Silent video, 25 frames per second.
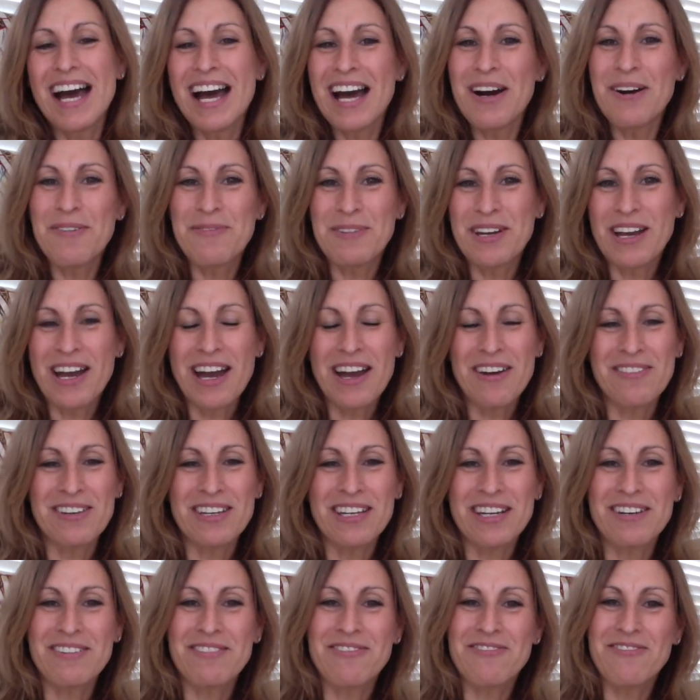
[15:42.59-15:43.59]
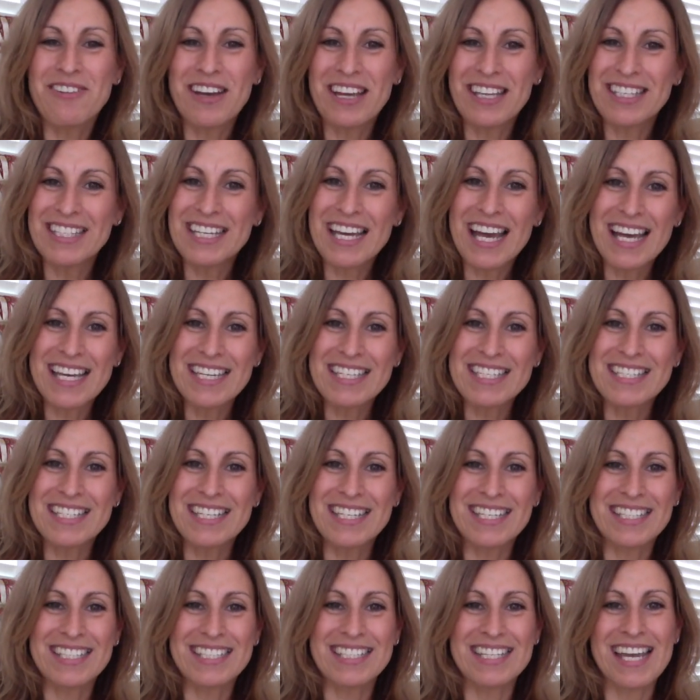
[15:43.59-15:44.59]
Hope you're having a
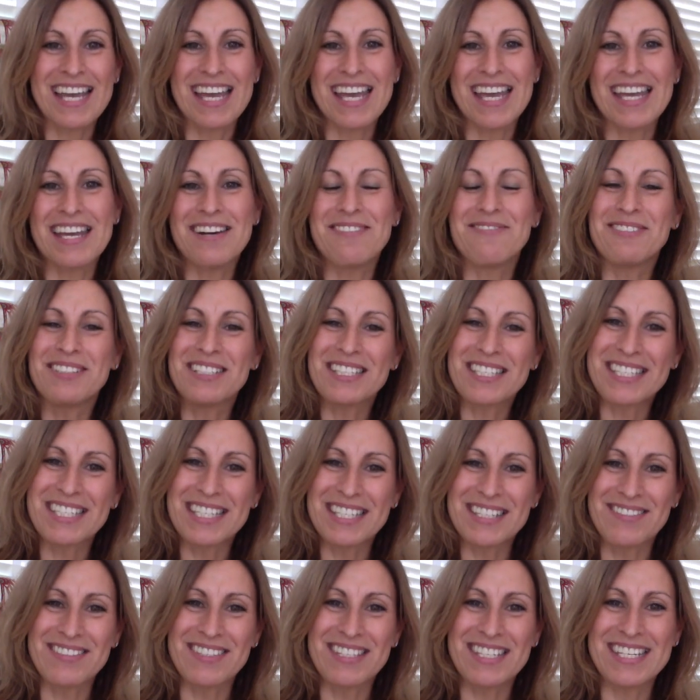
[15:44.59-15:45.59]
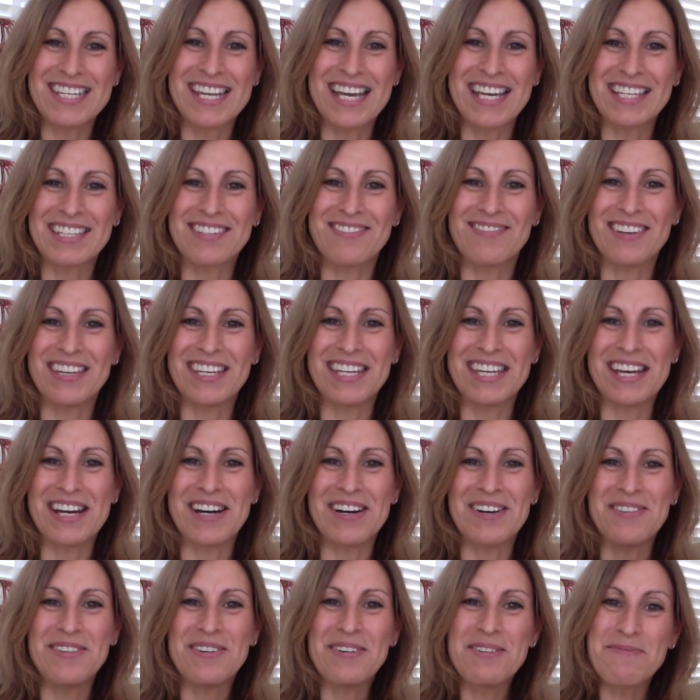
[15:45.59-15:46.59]
fantastic day, and we'll see you in the next
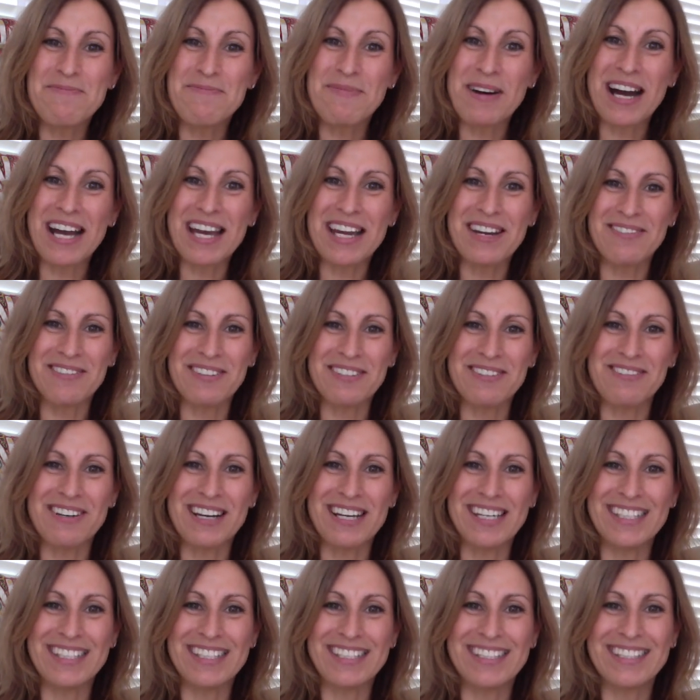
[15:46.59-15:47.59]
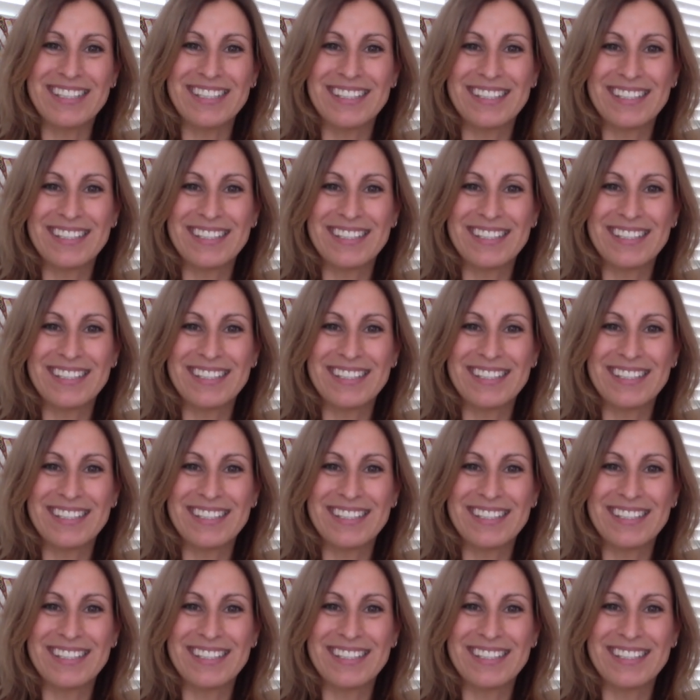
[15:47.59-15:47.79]
video. Bye, everyone.